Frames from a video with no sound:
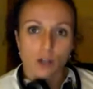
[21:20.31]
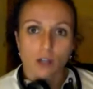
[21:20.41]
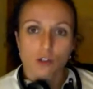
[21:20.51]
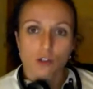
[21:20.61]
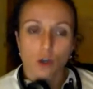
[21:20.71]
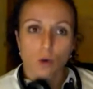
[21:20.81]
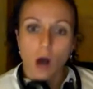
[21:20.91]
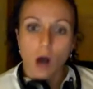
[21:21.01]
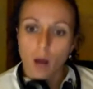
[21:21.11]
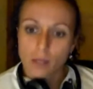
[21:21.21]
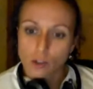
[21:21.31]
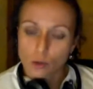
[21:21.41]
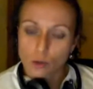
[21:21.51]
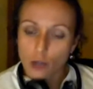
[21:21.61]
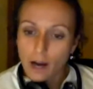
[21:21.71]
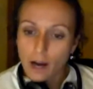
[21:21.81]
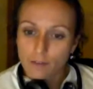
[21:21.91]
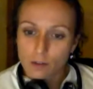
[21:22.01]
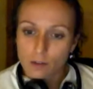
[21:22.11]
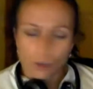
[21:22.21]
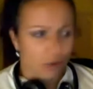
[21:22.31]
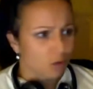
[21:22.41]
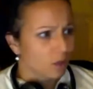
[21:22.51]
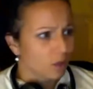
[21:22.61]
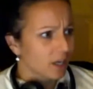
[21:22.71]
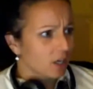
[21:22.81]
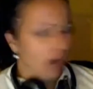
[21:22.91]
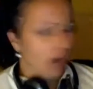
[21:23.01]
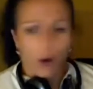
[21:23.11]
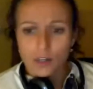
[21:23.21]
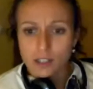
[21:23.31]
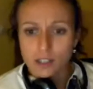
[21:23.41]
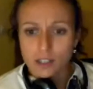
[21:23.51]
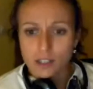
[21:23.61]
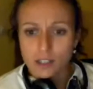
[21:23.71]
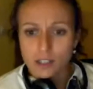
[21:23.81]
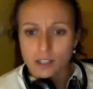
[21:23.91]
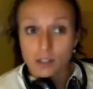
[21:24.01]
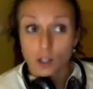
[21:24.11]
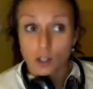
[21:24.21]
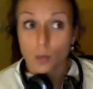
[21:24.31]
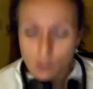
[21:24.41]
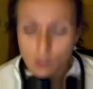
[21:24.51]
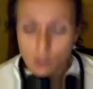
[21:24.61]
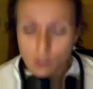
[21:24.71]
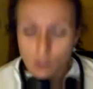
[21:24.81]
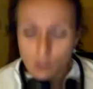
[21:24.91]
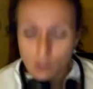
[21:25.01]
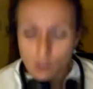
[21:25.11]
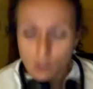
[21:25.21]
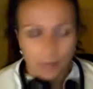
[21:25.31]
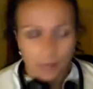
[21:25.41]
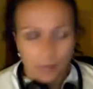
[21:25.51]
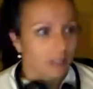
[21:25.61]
It was not so common to travel to congresses. There were not so many congresses.